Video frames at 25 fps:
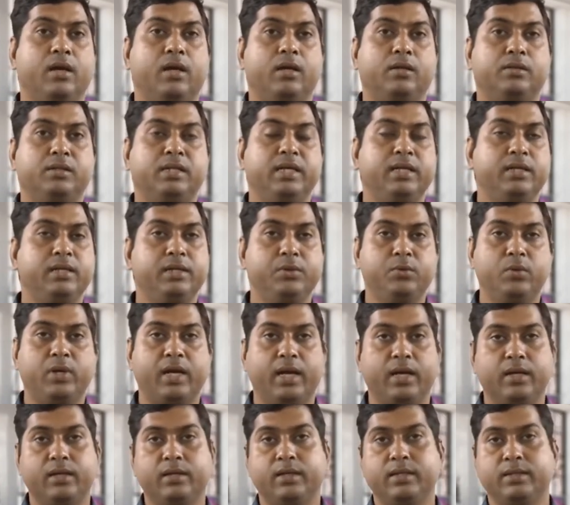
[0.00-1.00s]
uh, then you
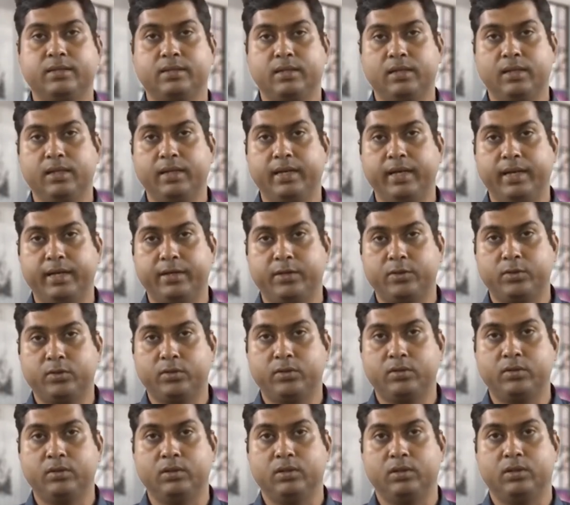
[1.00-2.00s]
can easily get
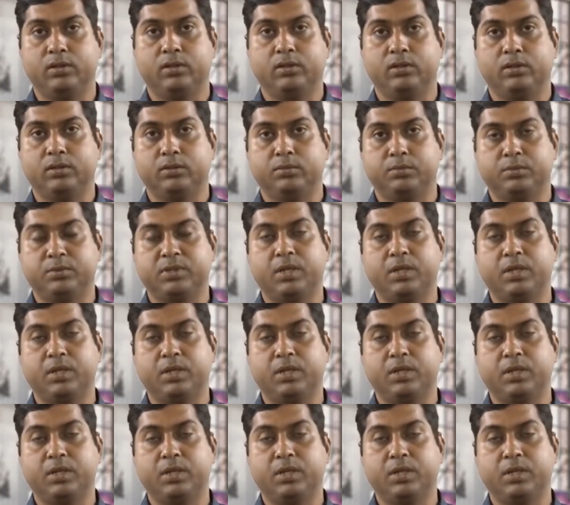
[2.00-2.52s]
uh,